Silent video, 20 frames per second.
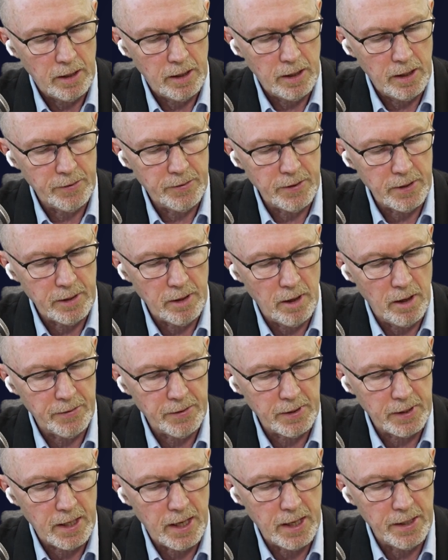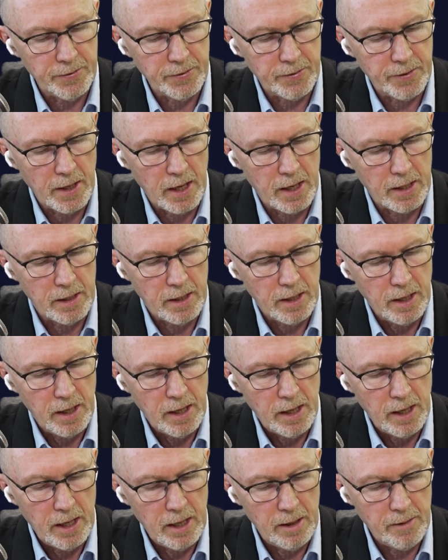is it not the case then
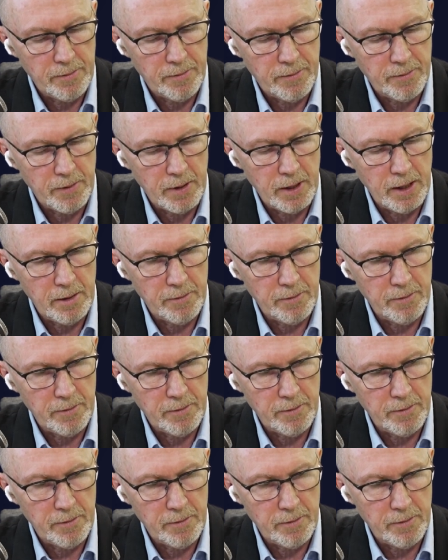if